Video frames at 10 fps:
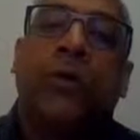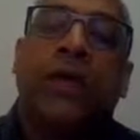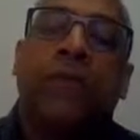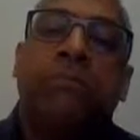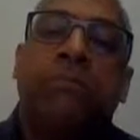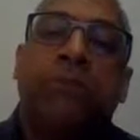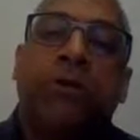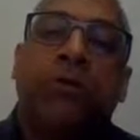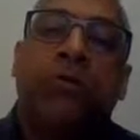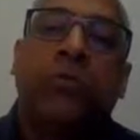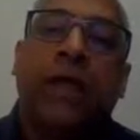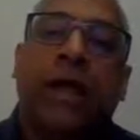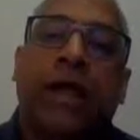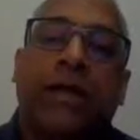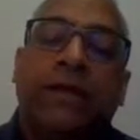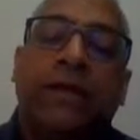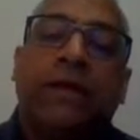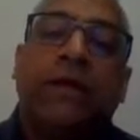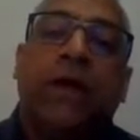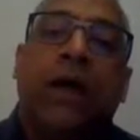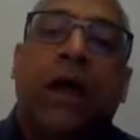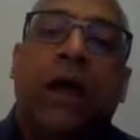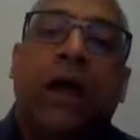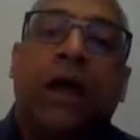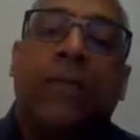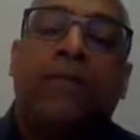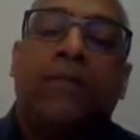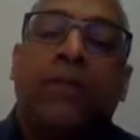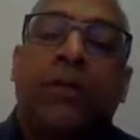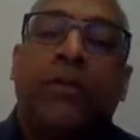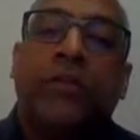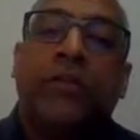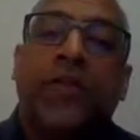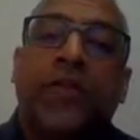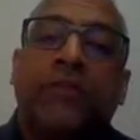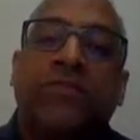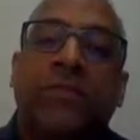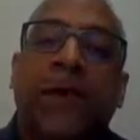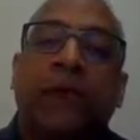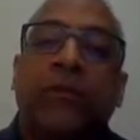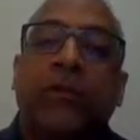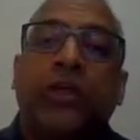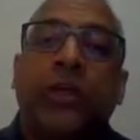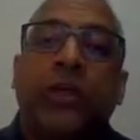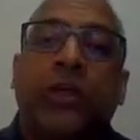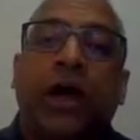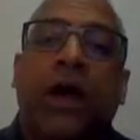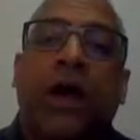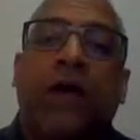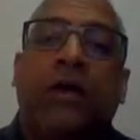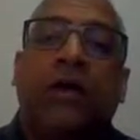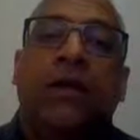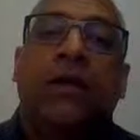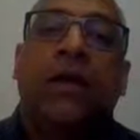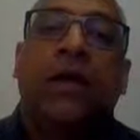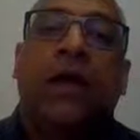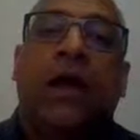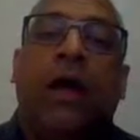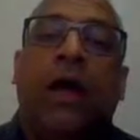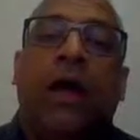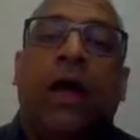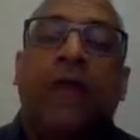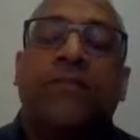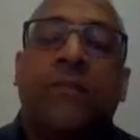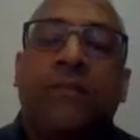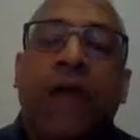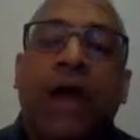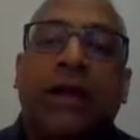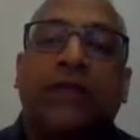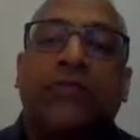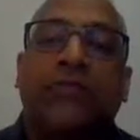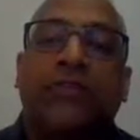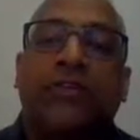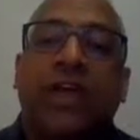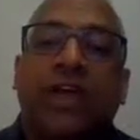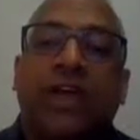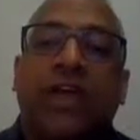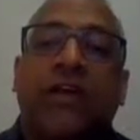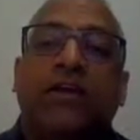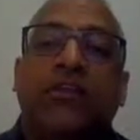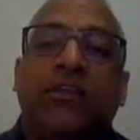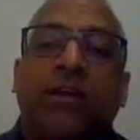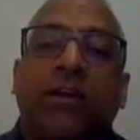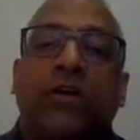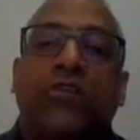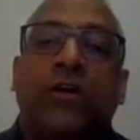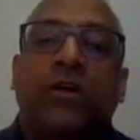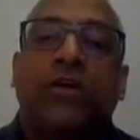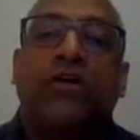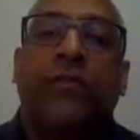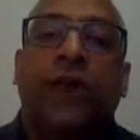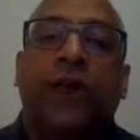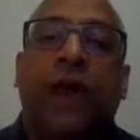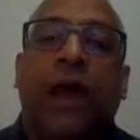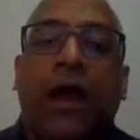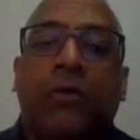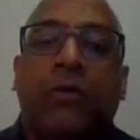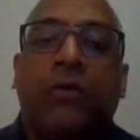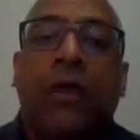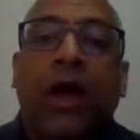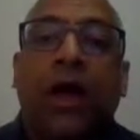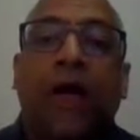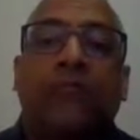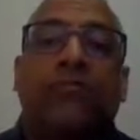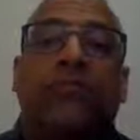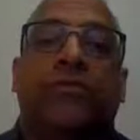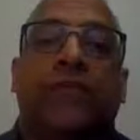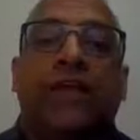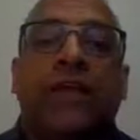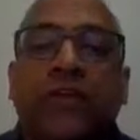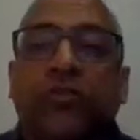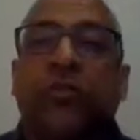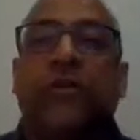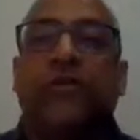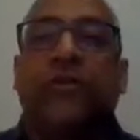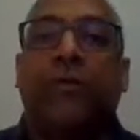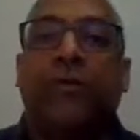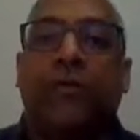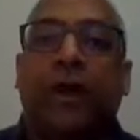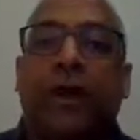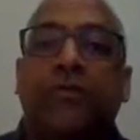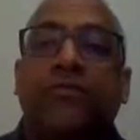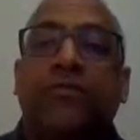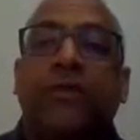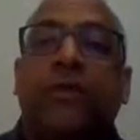in book 1, the theme is about yoga as the practice of taking charge of our own lives, right? Each one of our own lives